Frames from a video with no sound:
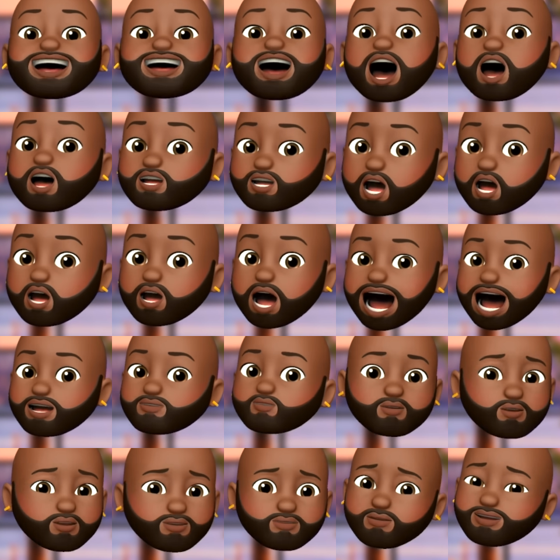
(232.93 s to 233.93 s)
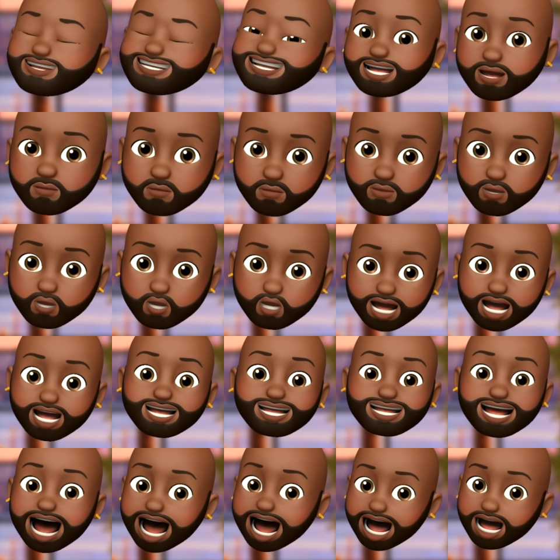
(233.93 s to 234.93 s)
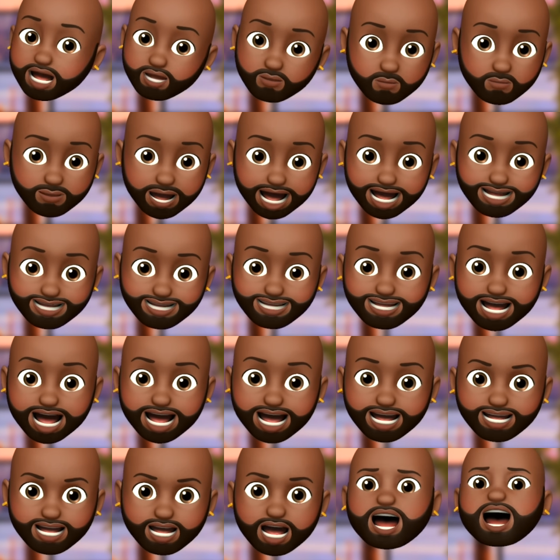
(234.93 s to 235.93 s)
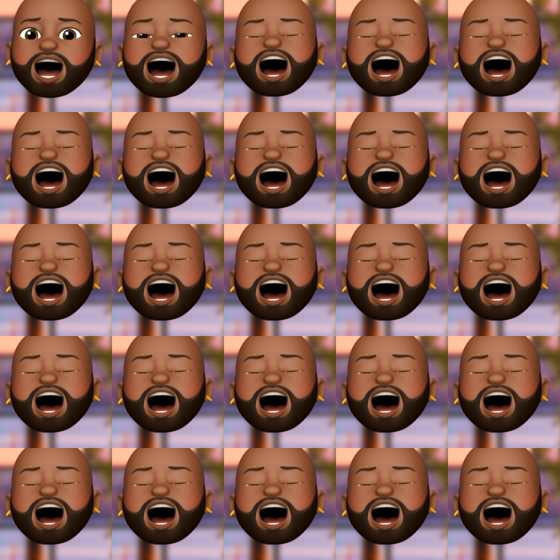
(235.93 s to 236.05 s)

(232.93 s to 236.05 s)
And y'all know I've worked with Scentbird a lot in the past, and